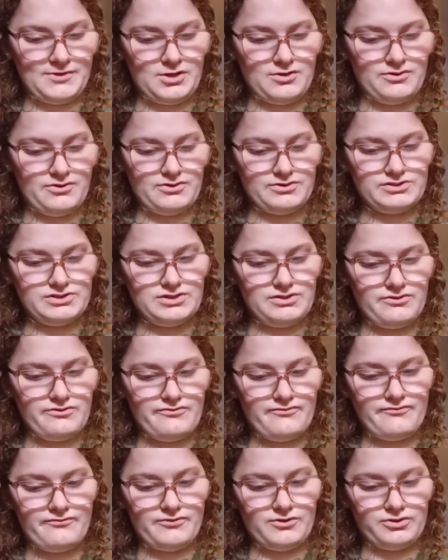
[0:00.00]

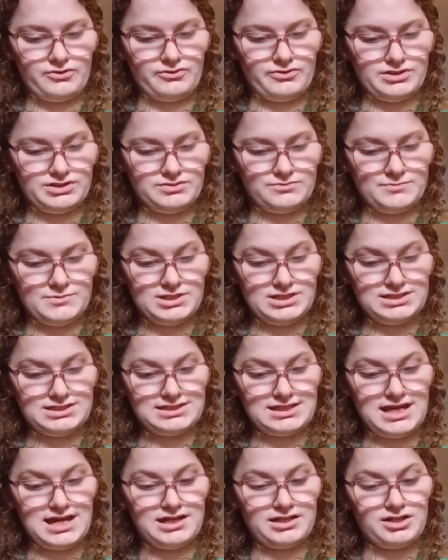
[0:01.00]
Also, for Christmas,
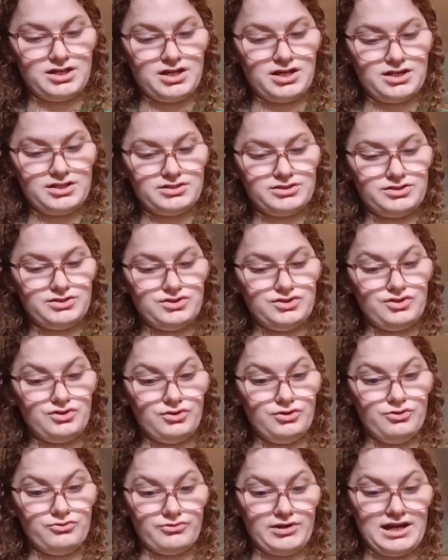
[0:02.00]
I got the
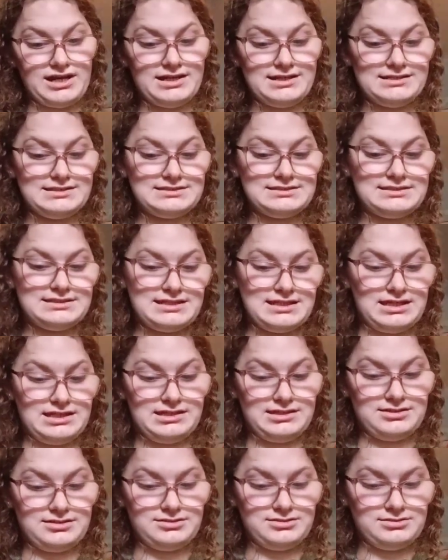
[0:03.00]
greatest
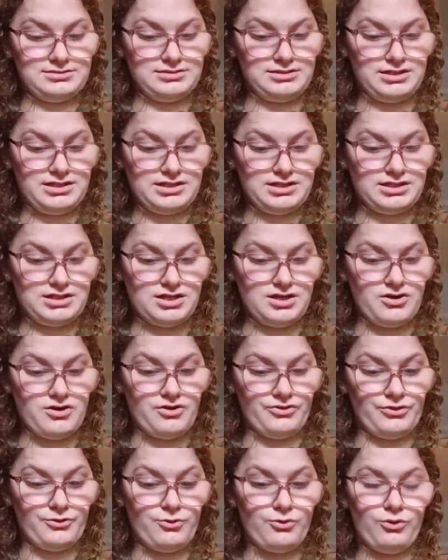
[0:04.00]
thing
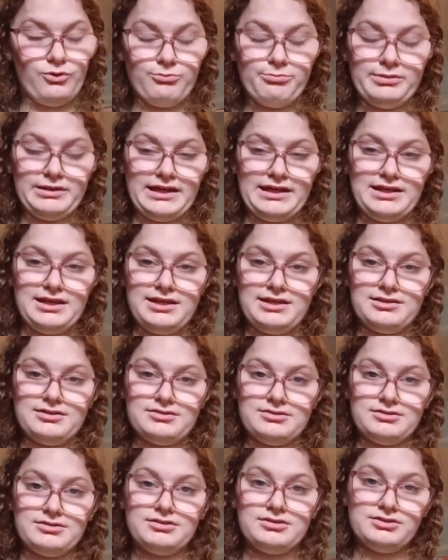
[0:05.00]
on the whole planet.
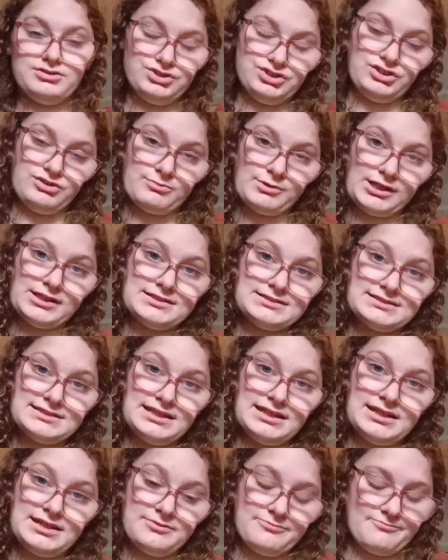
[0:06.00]
Do you want to
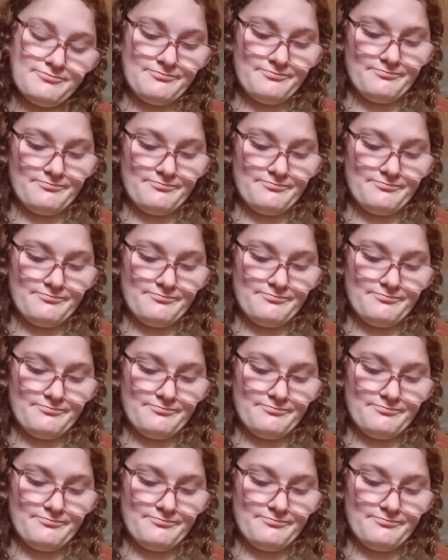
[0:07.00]
see it?